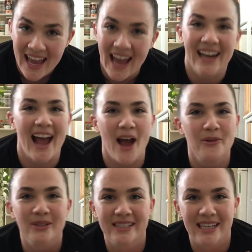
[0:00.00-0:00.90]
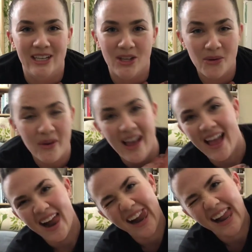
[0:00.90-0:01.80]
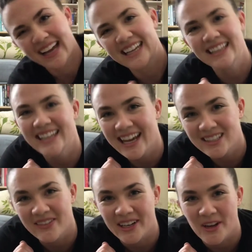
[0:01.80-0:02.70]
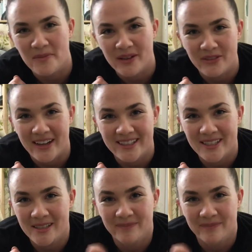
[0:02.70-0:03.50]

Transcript: and I will see you in the next video, my friends.